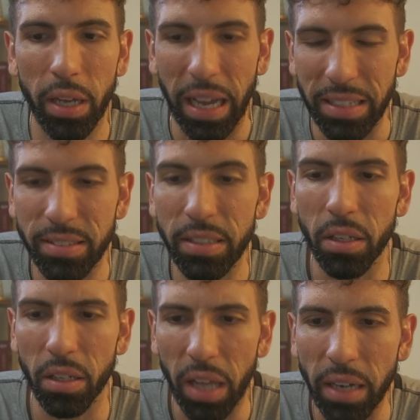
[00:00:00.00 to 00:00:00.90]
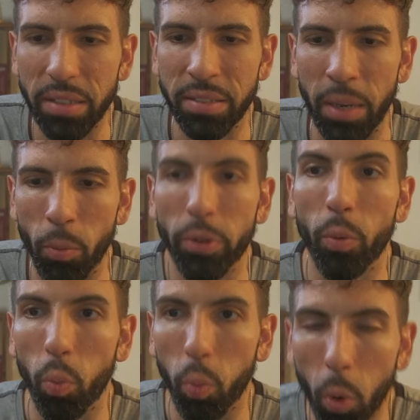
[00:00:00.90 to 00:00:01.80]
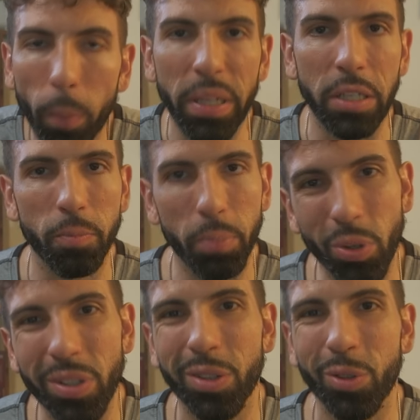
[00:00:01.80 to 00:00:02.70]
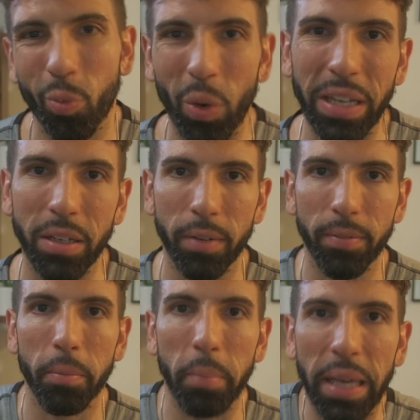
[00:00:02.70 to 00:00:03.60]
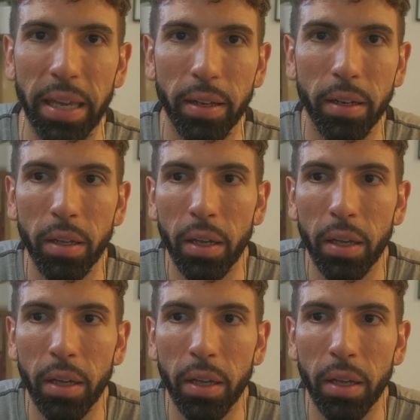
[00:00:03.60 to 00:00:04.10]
i see it a lot of the time where the woman is pulling the weight of the man